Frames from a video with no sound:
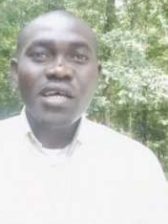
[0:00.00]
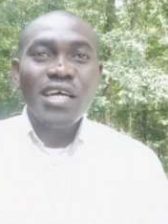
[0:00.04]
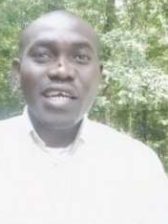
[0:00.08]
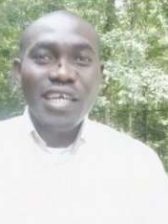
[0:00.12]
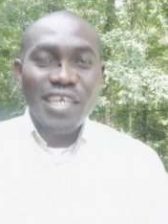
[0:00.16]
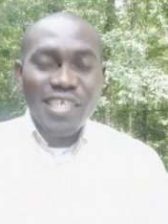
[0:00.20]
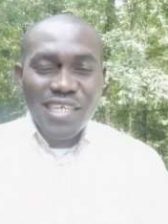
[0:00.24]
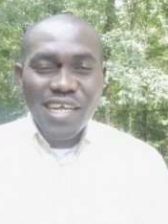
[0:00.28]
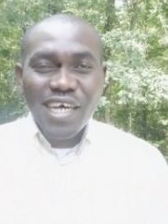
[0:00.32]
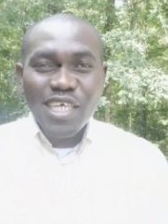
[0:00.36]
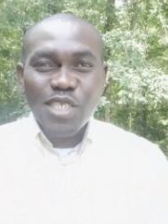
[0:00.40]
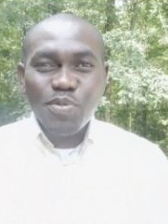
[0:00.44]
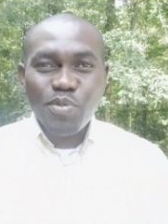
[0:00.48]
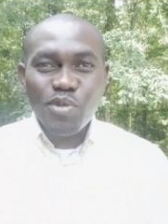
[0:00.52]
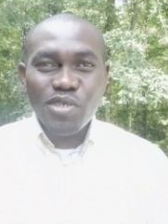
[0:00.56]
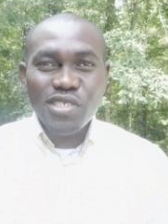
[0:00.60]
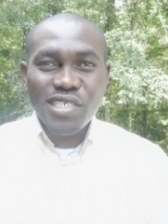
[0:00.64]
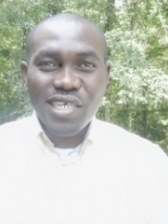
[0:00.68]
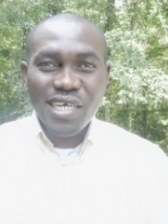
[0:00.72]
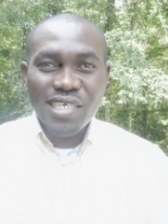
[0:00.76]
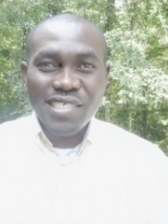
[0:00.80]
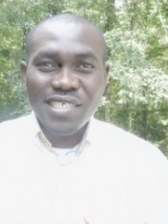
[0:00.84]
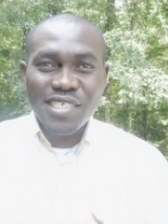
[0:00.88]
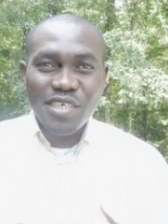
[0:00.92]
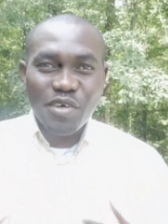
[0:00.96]
In as much
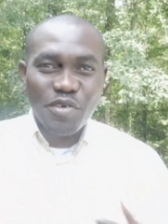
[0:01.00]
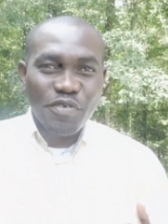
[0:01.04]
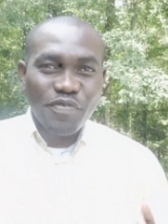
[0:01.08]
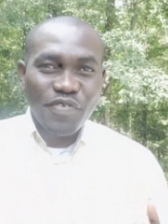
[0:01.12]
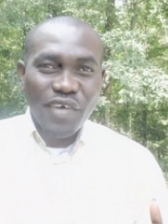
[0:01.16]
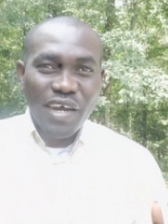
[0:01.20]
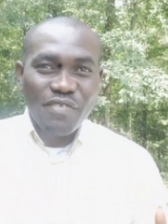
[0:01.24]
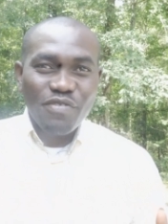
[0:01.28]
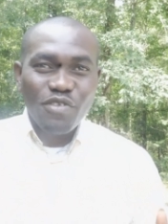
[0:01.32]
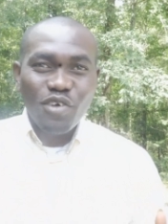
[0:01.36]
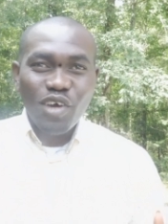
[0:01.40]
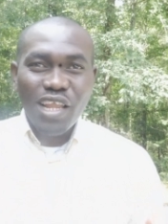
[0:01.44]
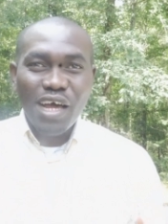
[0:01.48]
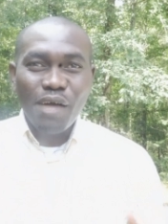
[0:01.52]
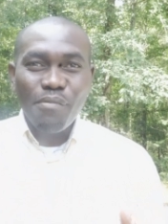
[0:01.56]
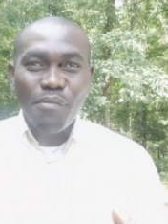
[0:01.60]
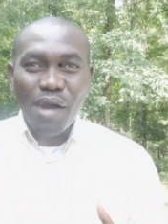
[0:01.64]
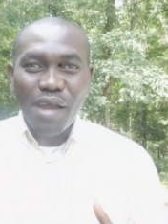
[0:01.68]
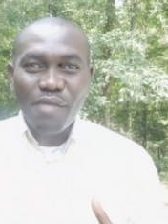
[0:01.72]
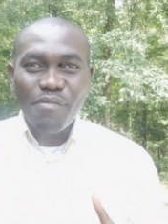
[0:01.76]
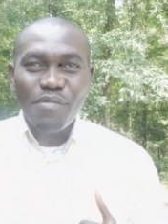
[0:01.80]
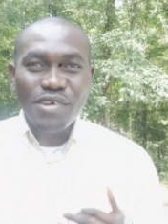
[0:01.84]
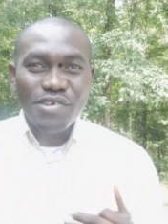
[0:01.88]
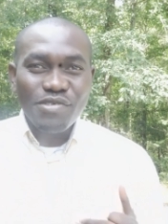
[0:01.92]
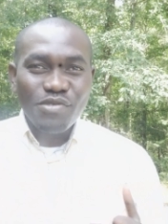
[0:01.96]
as $75
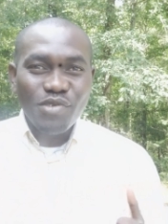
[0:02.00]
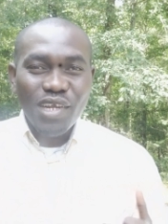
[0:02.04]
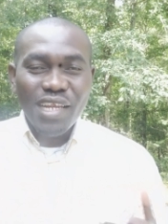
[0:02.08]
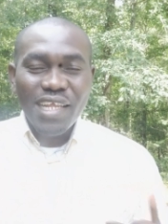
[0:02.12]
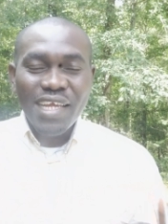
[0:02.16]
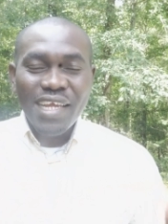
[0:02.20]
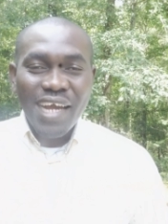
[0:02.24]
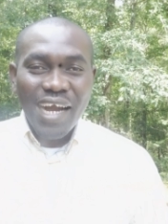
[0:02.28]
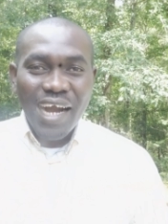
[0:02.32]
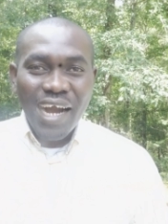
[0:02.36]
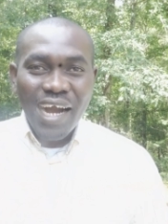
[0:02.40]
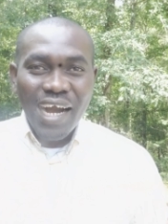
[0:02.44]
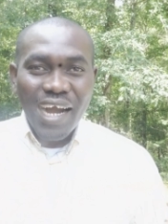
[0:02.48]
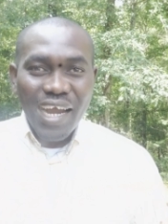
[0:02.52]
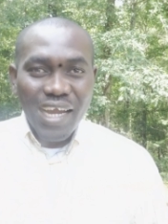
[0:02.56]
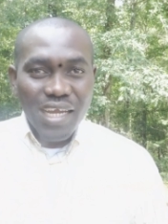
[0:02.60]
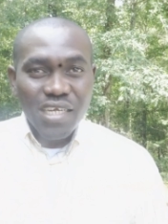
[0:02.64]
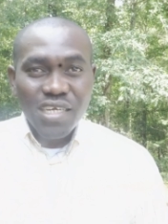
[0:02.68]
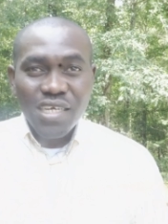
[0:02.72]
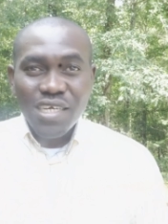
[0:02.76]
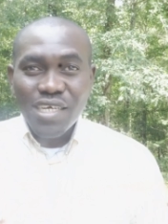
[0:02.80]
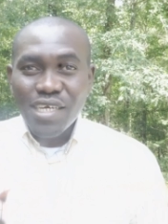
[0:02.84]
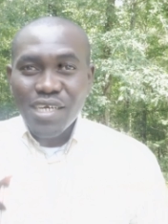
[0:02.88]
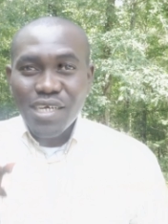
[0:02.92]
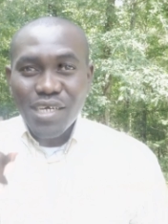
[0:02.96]
might be really high,
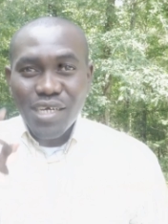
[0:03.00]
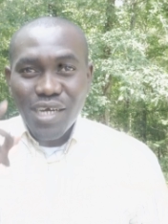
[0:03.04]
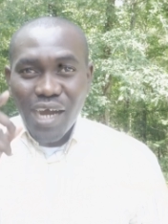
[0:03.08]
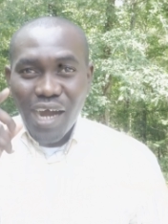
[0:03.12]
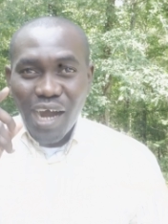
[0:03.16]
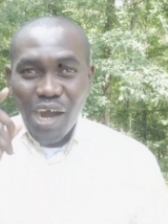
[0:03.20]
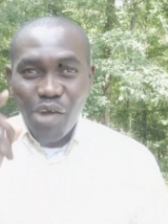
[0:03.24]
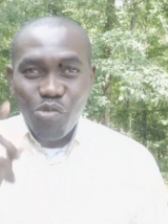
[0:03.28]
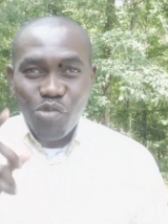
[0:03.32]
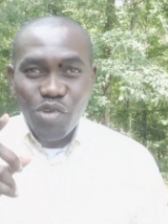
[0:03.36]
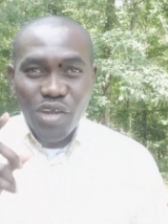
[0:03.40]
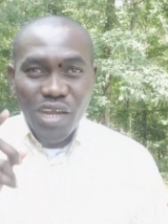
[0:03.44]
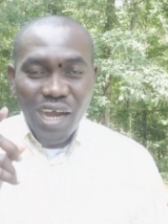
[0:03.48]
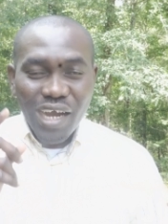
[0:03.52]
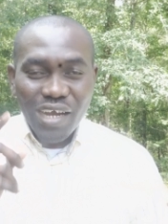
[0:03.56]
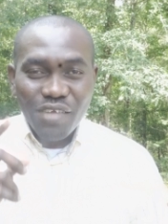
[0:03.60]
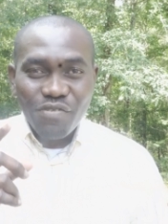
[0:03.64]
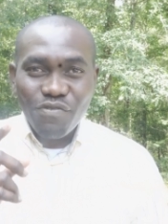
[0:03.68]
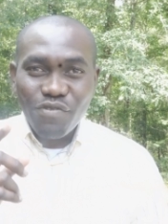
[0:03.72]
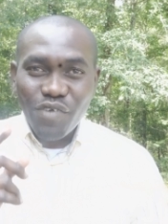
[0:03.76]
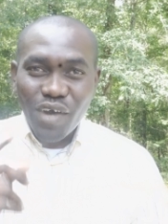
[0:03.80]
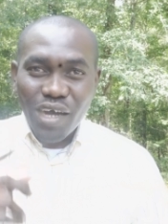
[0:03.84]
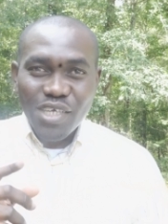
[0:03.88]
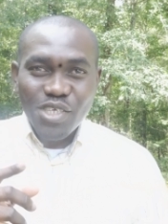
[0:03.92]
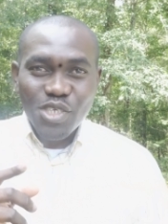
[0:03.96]
I will
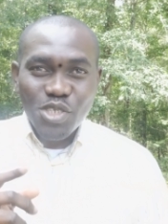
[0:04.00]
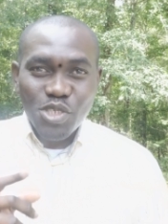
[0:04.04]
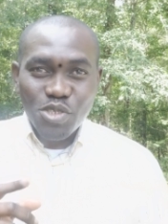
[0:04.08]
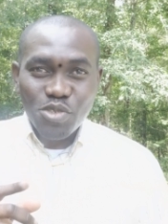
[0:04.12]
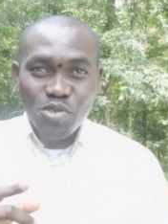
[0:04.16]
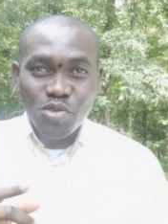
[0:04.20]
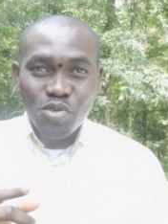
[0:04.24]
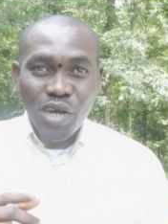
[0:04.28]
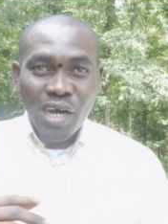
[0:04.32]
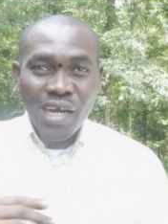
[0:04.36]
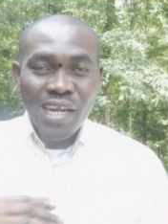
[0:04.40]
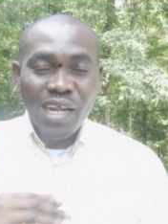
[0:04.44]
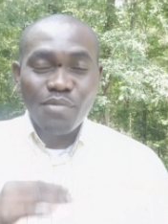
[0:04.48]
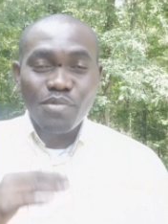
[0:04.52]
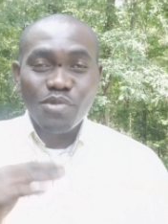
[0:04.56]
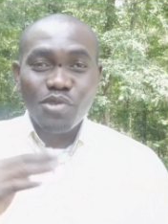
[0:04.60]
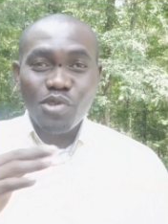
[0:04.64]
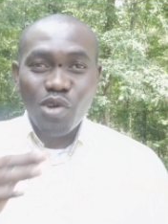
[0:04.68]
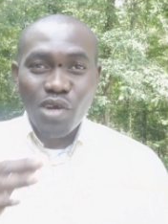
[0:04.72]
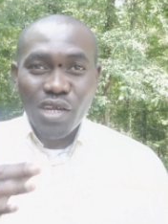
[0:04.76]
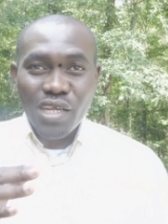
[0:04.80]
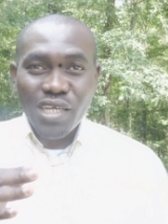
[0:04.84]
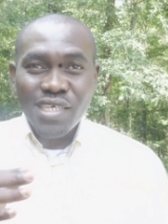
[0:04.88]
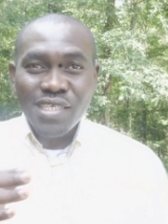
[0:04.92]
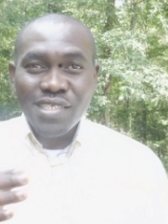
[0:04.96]
advise you, and I'm
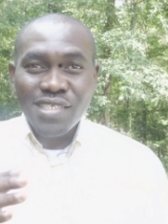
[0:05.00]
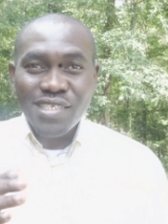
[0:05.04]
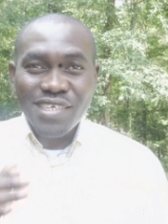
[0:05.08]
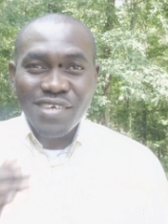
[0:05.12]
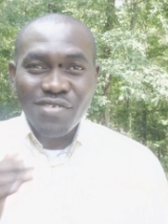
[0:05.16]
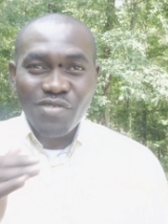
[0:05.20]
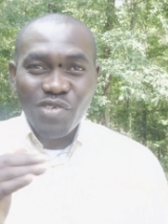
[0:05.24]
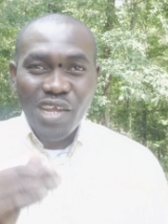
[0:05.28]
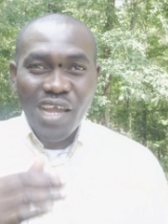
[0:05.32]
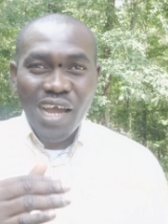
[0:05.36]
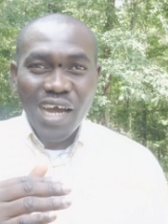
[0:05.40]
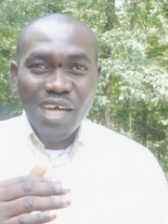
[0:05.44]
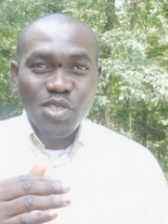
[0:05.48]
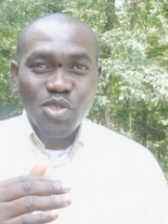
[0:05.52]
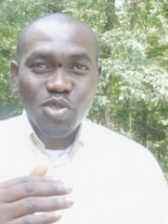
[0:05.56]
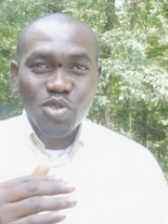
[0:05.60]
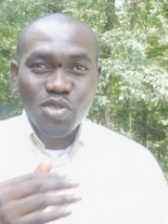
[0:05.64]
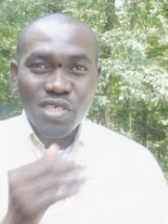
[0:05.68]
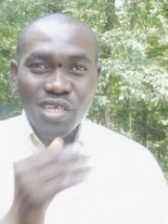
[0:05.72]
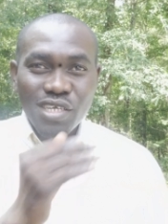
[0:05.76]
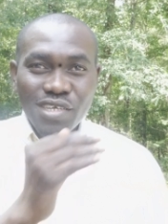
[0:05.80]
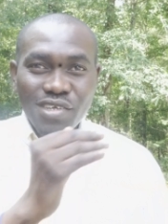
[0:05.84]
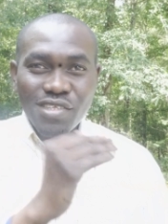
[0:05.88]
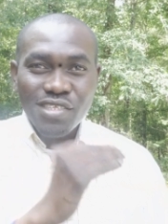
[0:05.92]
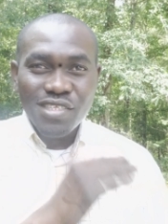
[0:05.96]
talking in regard to
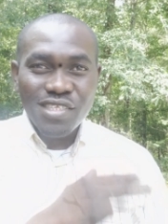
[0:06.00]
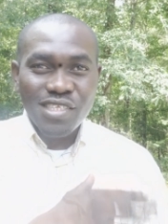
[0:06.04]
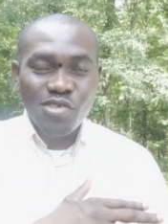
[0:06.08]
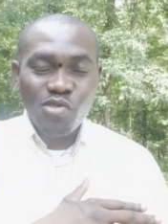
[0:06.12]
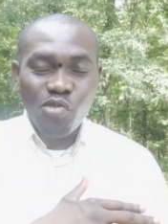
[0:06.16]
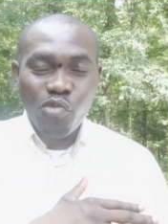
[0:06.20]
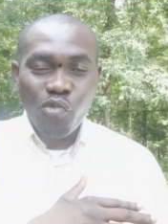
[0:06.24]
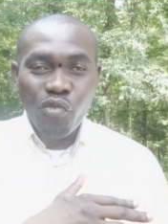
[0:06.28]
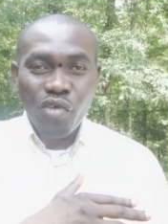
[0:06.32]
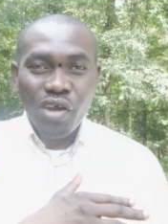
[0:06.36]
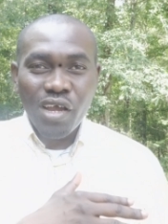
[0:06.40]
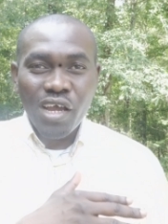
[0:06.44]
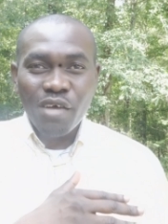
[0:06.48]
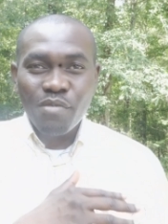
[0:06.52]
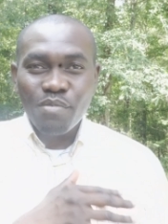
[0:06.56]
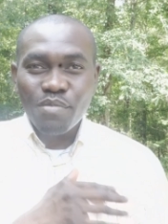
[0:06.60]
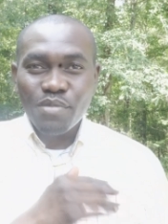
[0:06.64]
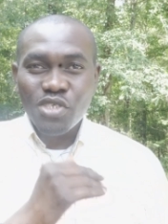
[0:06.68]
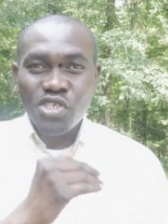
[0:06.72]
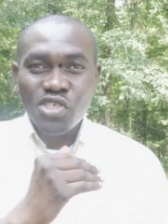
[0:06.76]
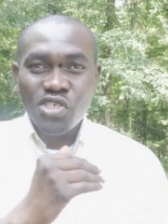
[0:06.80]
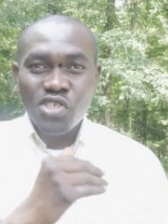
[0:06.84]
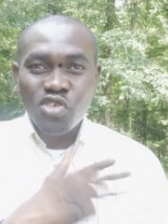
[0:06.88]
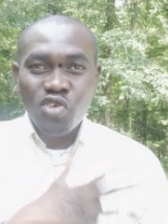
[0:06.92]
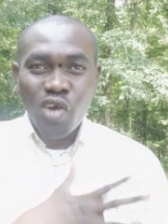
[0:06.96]
the
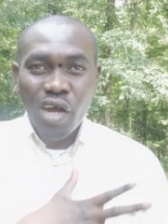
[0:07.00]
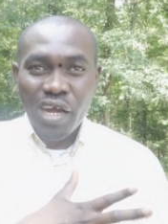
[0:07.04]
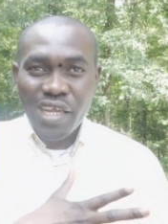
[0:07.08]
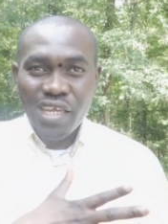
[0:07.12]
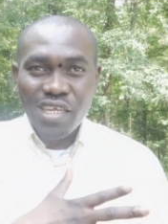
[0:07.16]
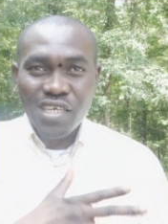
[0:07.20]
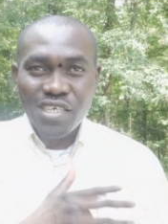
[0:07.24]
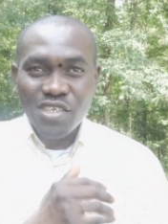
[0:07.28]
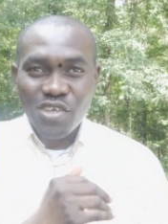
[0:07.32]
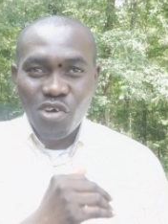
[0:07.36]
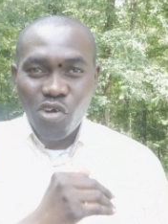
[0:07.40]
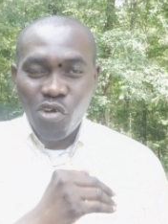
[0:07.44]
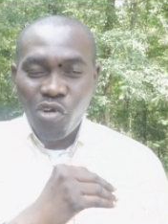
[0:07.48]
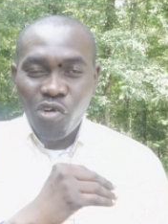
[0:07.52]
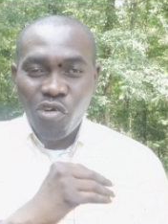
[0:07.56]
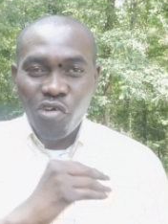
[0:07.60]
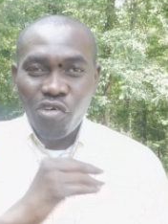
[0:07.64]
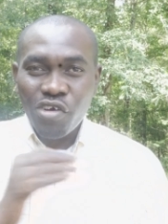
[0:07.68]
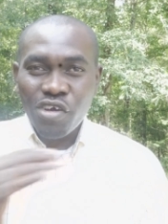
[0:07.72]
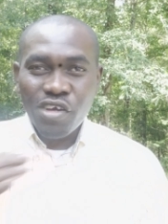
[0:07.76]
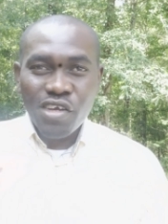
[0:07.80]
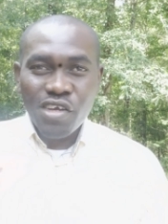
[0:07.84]
tracking or